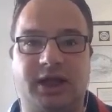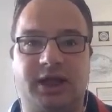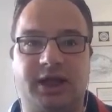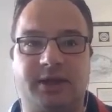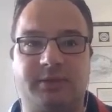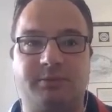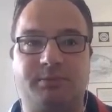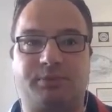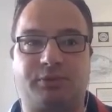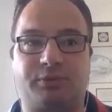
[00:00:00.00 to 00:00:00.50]

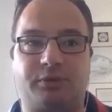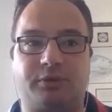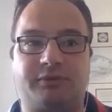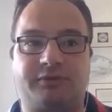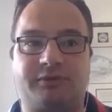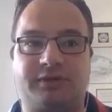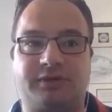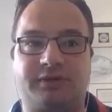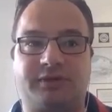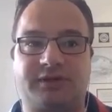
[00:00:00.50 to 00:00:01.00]

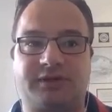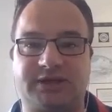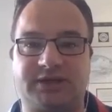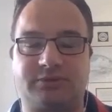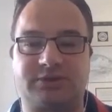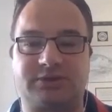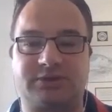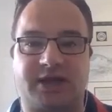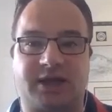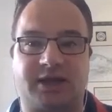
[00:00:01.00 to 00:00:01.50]
improve the skill
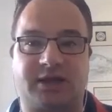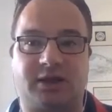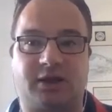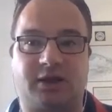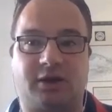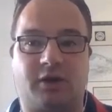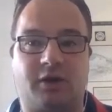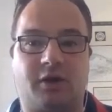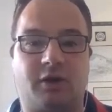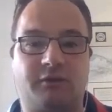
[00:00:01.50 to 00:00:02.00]
set
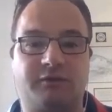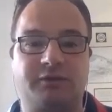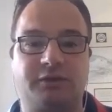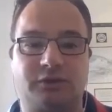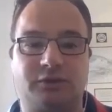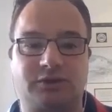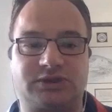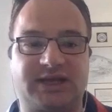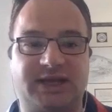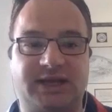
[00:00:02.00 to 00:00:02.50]
of
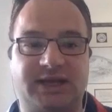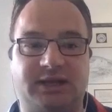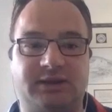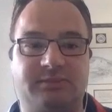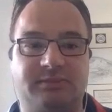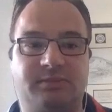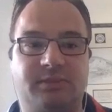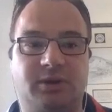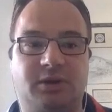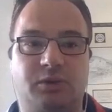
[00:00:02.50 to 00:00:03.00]
your
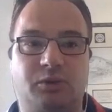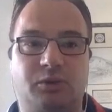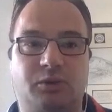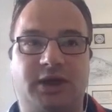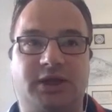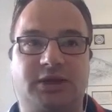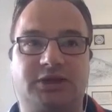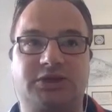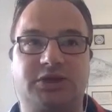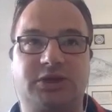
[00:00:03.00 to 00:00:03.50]
team,
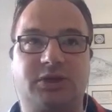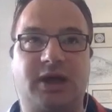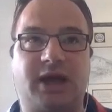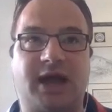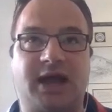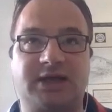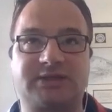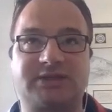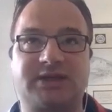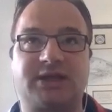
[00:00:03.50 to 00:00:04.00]
which
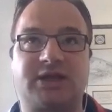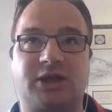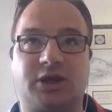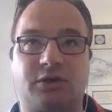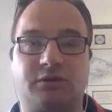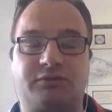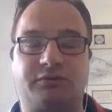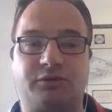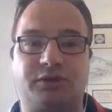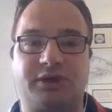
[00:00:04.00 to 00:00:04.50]
as they
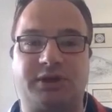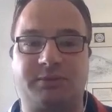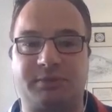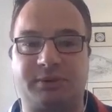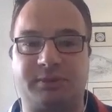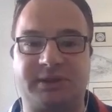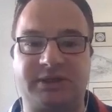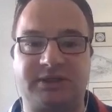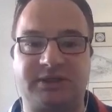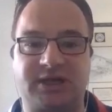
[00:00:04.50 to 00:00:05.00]
go through the
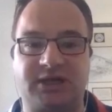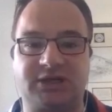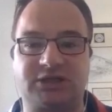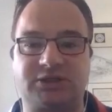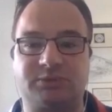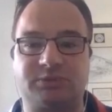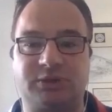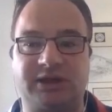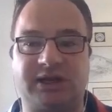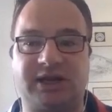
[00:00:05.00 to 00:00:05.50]

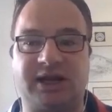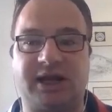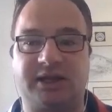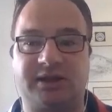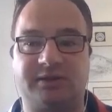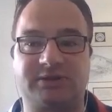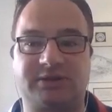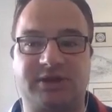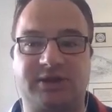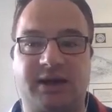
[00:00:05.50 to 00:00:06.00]
implementation will allow
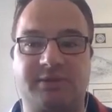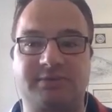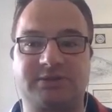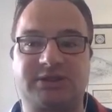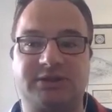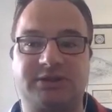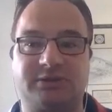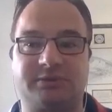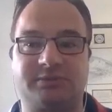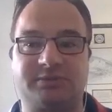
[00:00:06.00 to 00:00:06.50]
them to
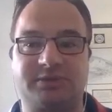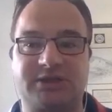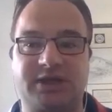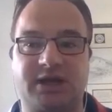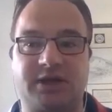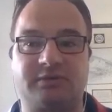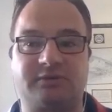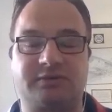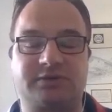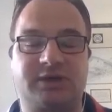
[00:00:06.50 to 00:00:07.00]
upskill
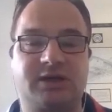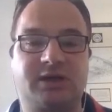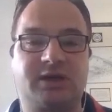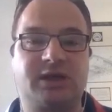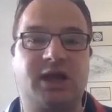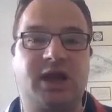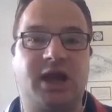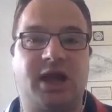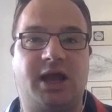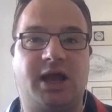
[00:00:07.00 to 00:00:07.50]
themselves
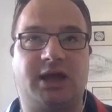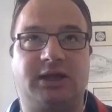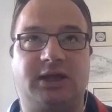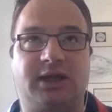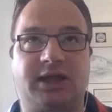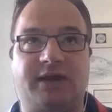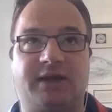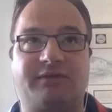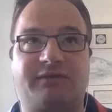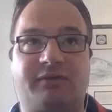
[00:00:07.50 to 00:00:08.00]
and
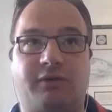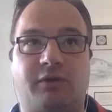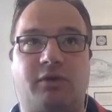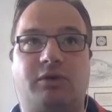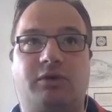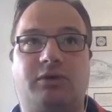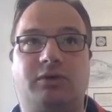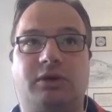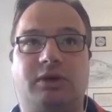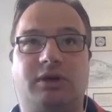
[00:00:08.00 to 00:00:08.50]

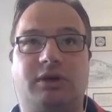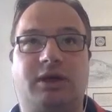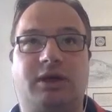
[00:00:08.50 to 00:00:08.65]
therefore